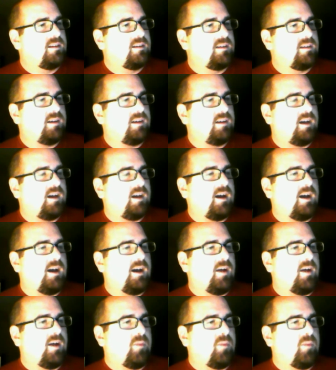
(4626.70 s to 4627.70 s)

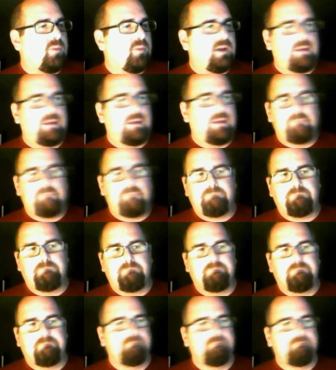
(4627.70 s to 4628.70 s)
Uh, but
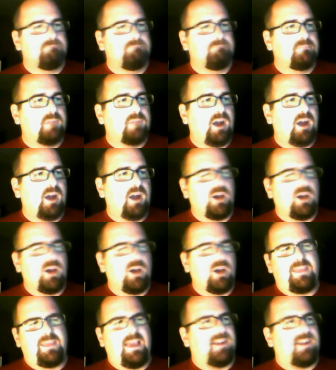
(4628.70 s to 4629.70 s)
I'll go with
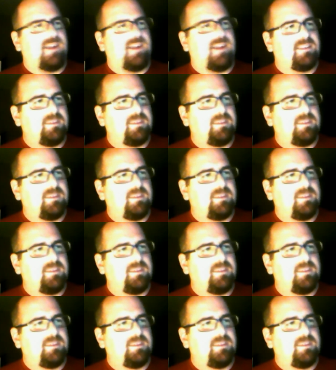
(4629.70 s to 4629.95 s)
yes.